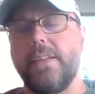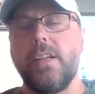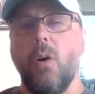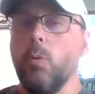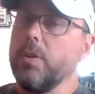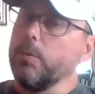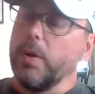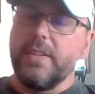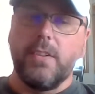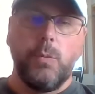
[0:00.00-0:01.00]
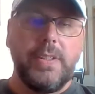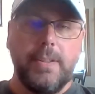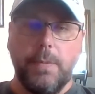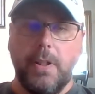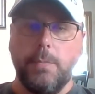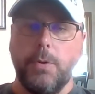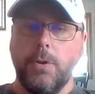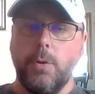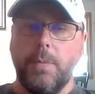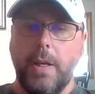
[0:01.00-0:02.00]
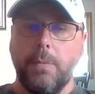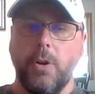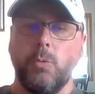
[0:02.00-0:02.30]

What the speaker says: The only reason we typically put it on paper